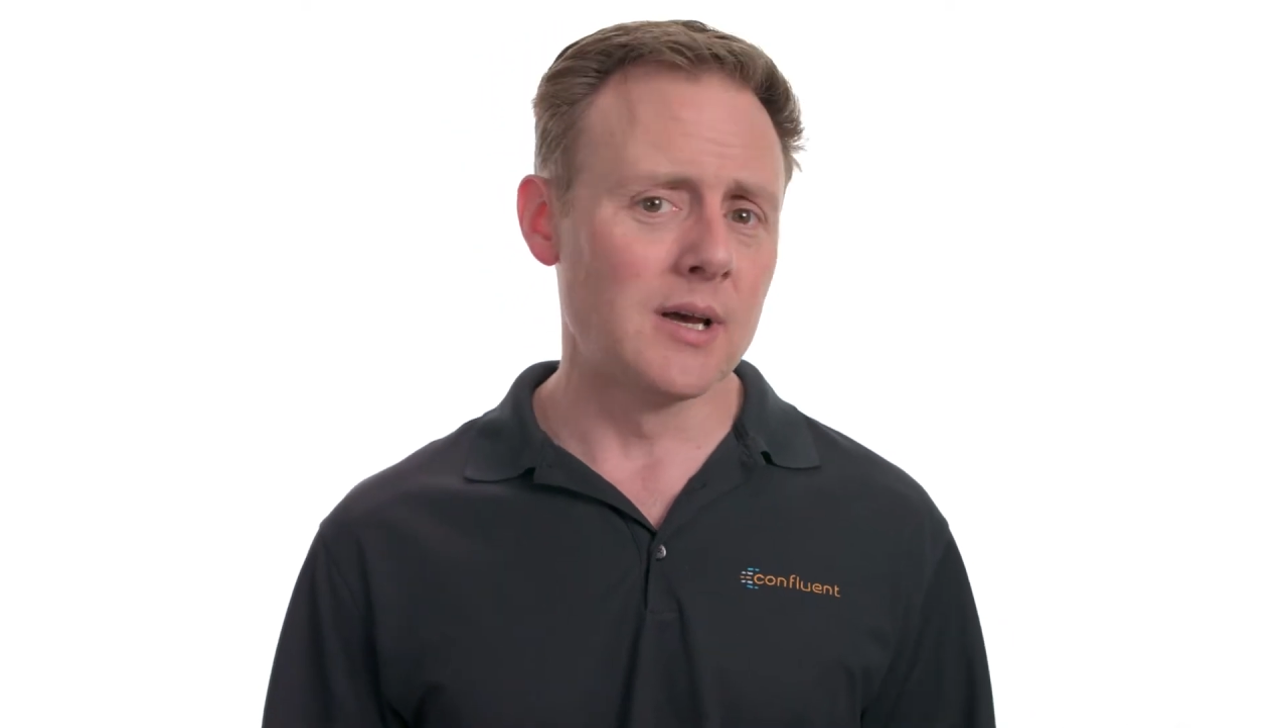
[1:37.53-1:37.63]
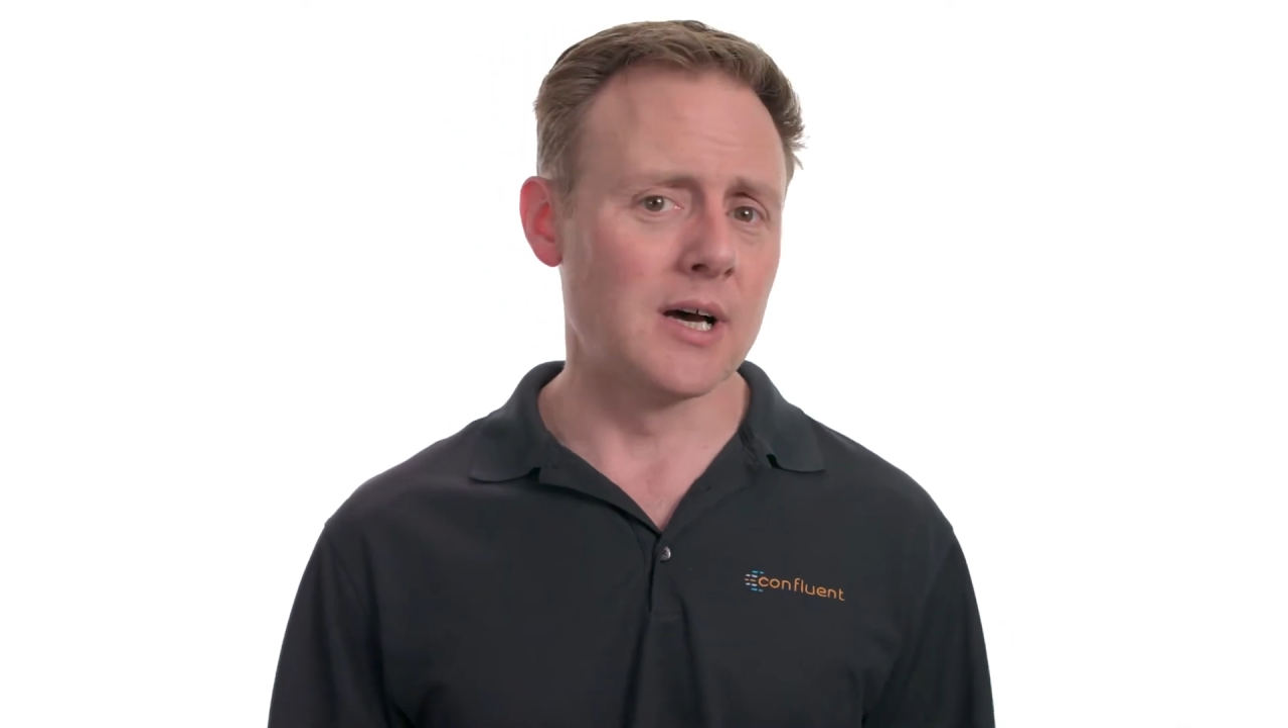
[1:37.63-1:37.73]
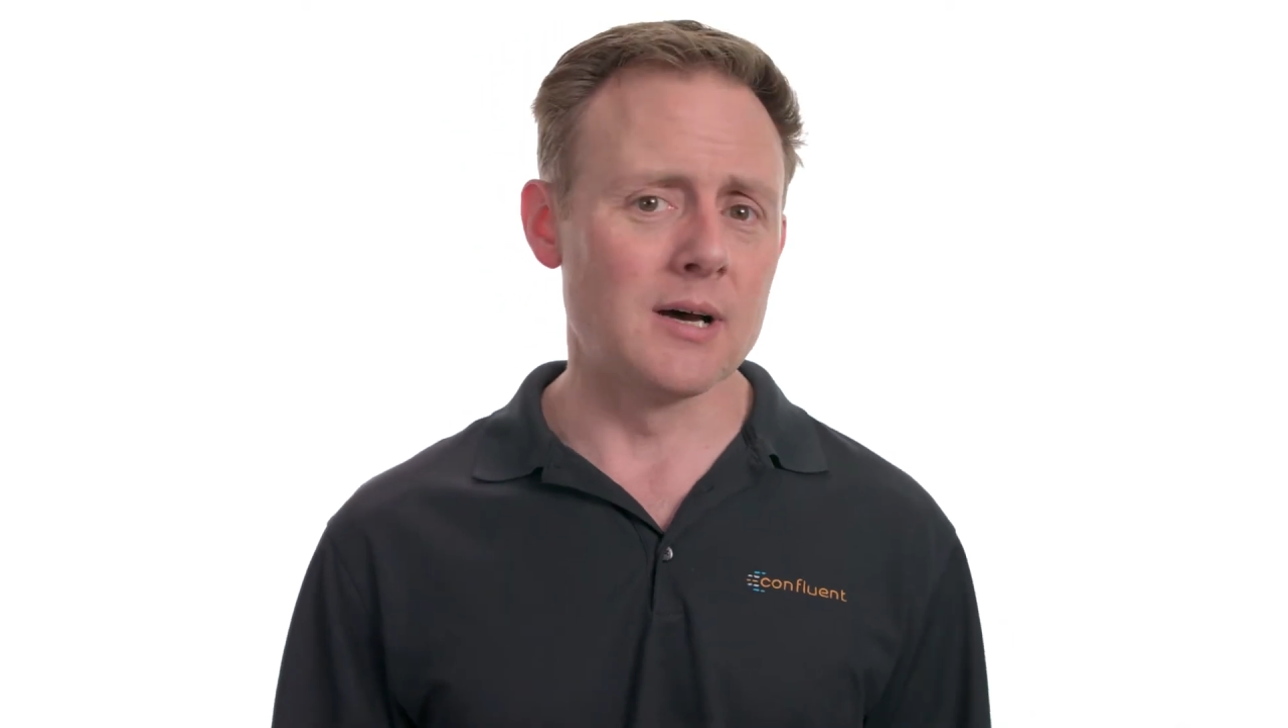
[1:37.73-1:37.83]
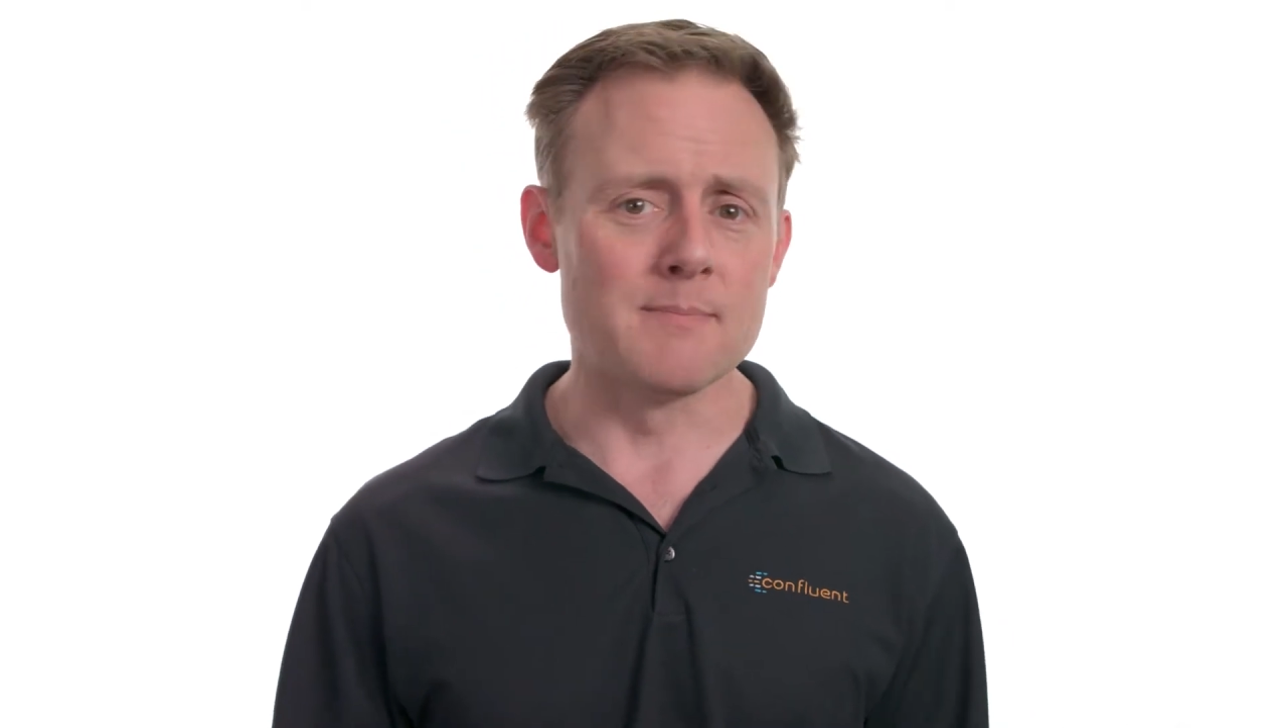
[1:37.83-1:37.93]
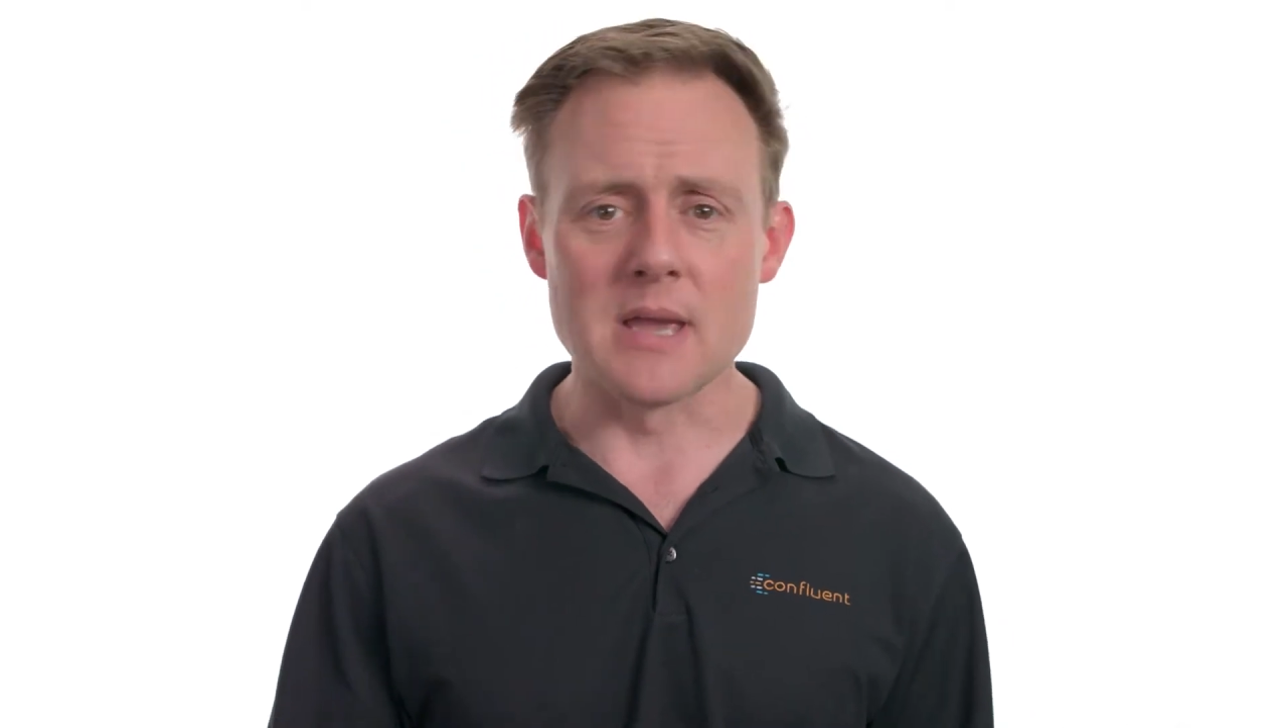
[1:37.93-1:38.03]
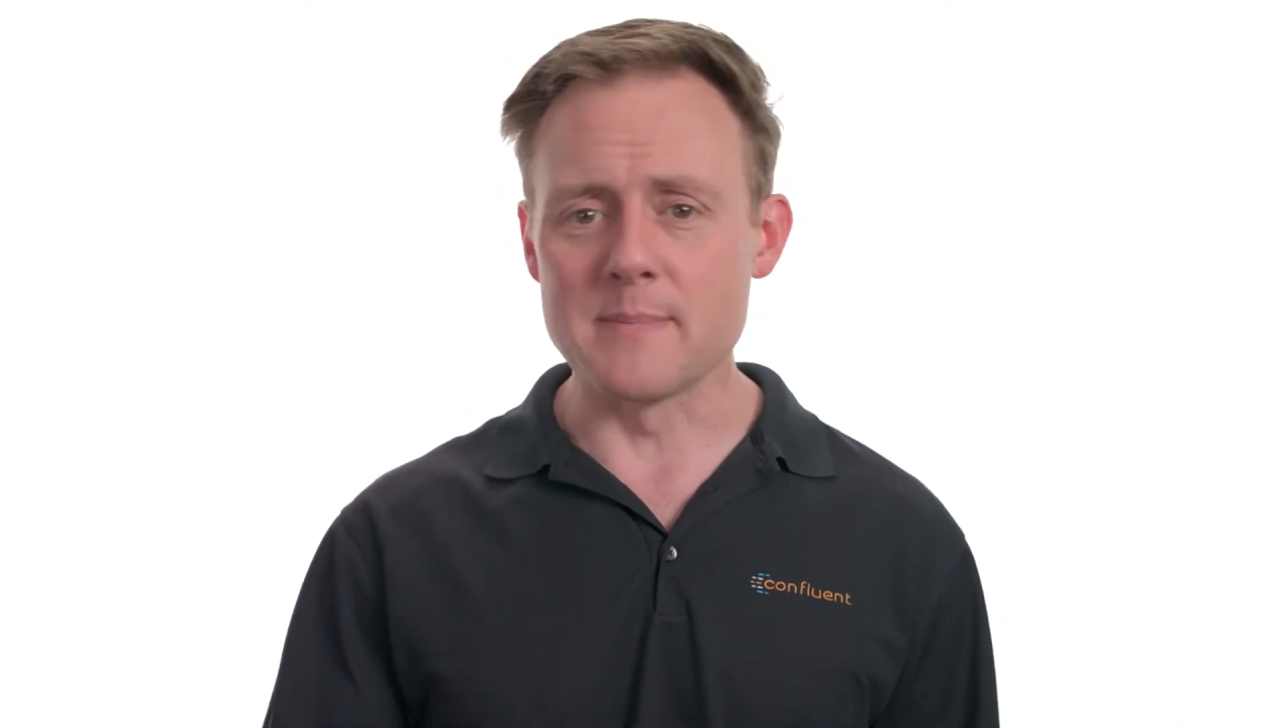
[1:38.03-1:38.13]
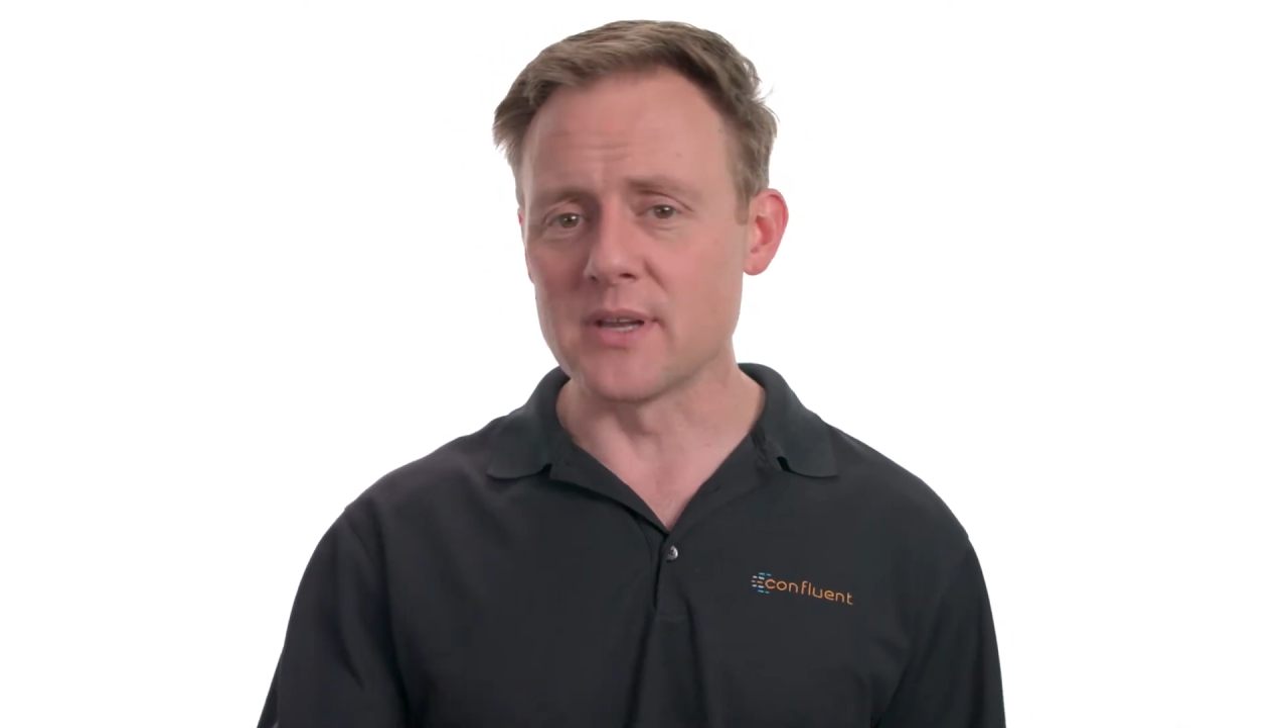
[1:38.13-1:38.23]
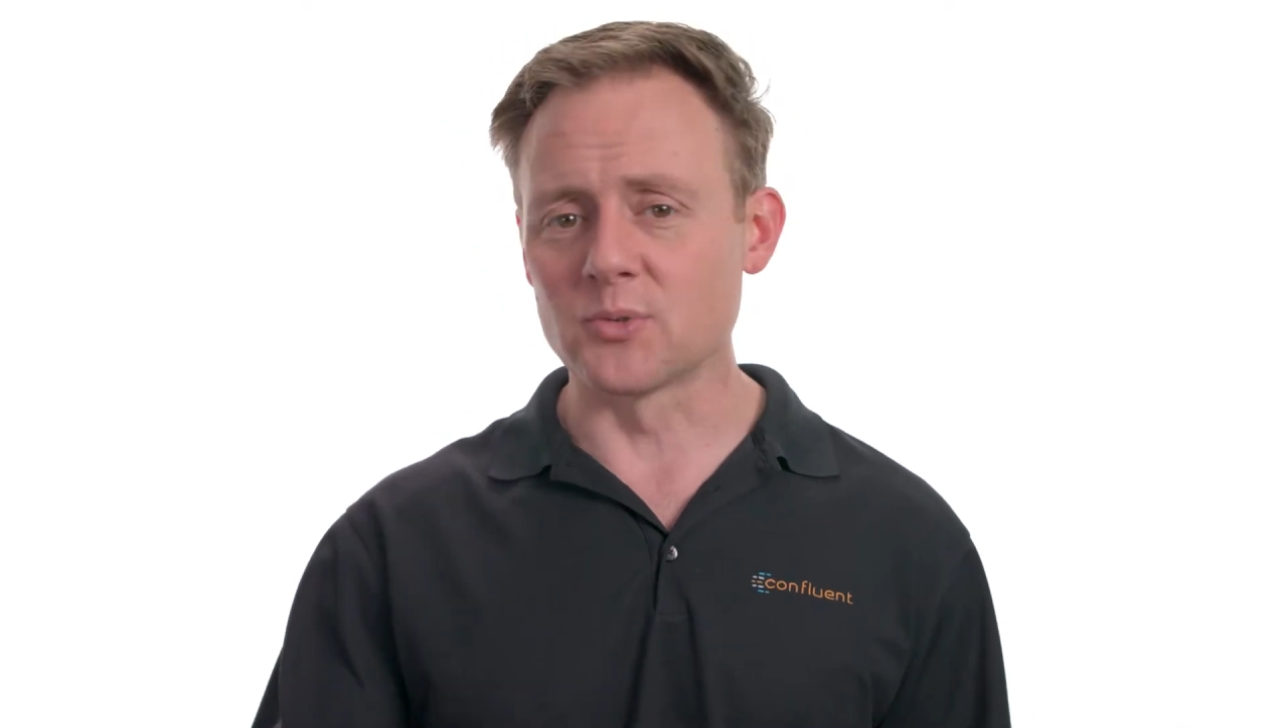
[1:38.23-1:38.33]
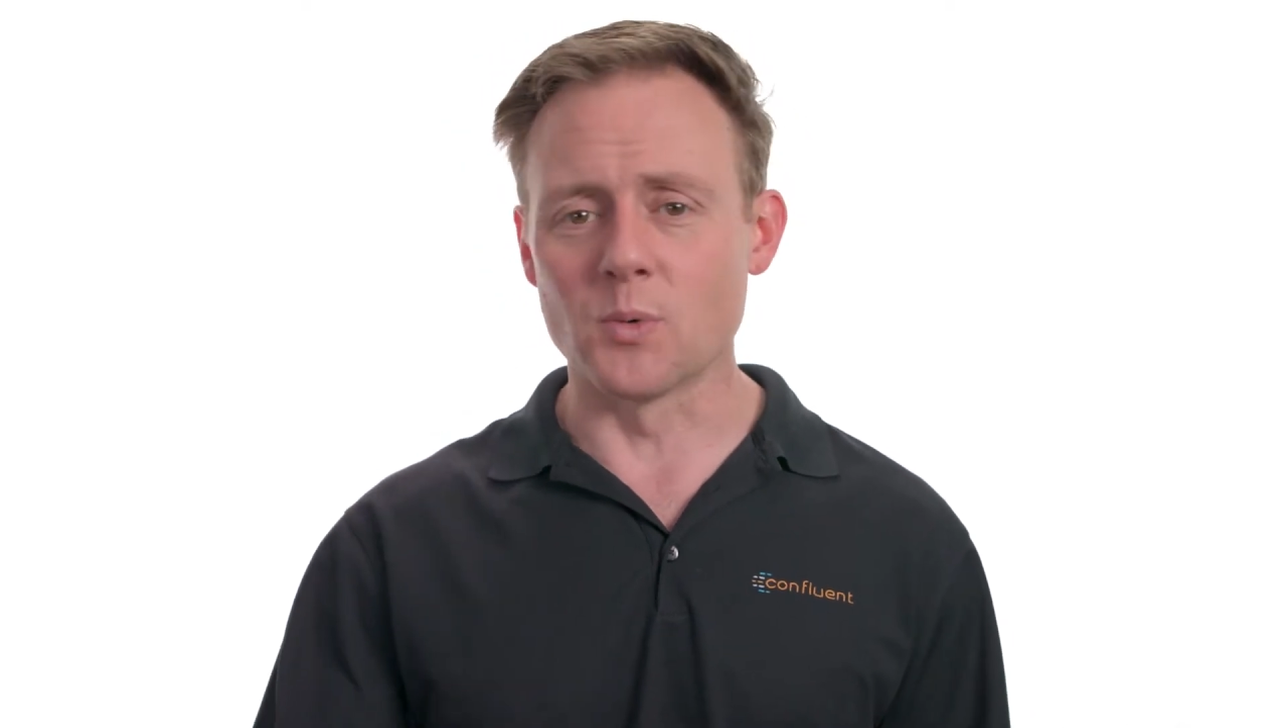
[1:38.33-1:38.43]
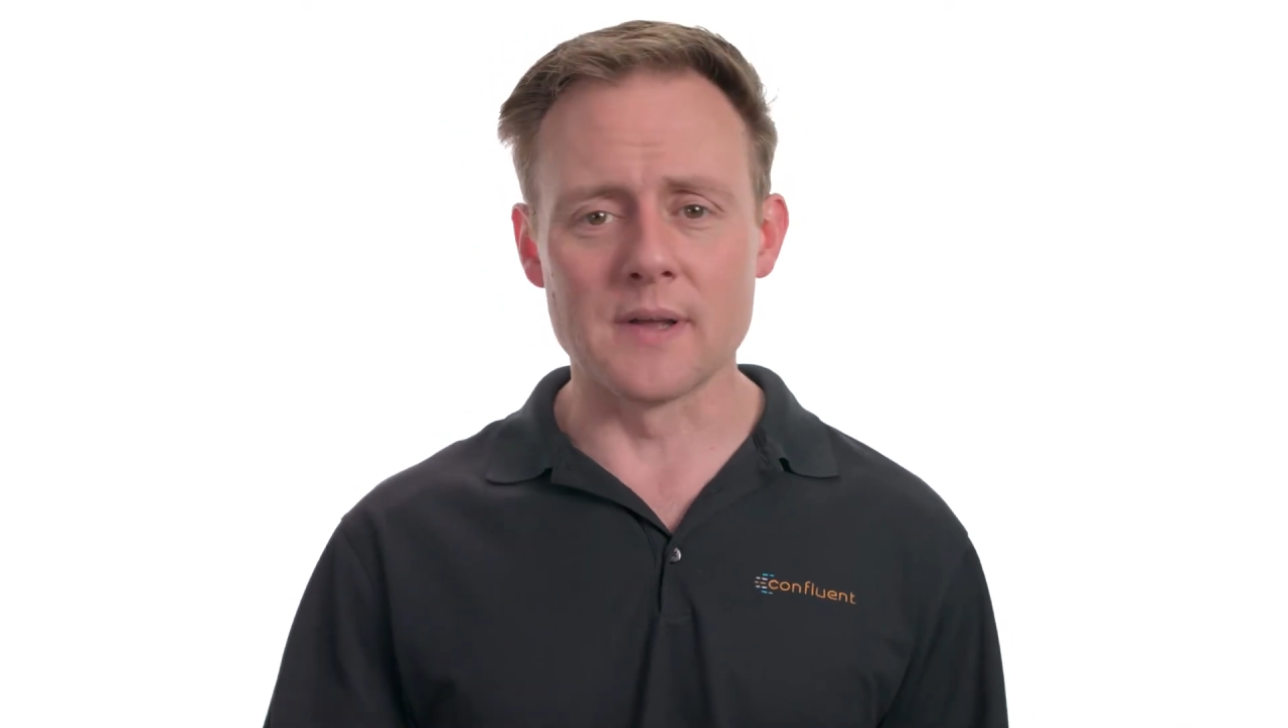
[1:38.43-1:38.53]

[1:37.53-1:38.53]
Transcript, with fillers: uh, maybe it's